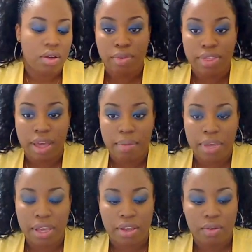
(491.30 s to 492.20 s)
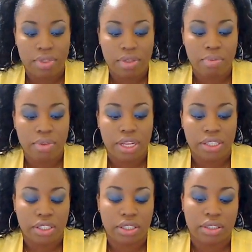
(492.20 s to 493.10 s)
with that pink with the
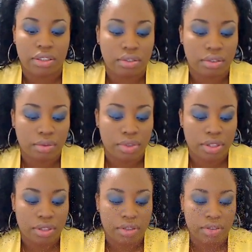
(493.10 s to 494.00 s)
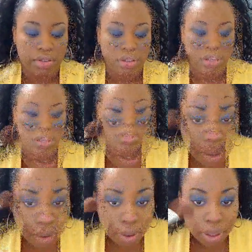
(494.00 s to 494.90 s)
blushing, and
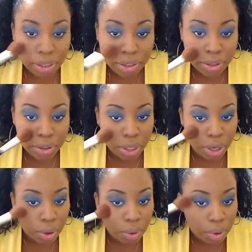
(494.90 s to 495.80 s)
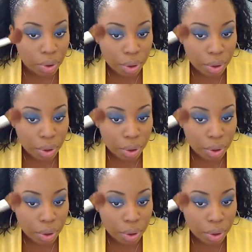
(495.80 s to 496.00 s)
we're going to just go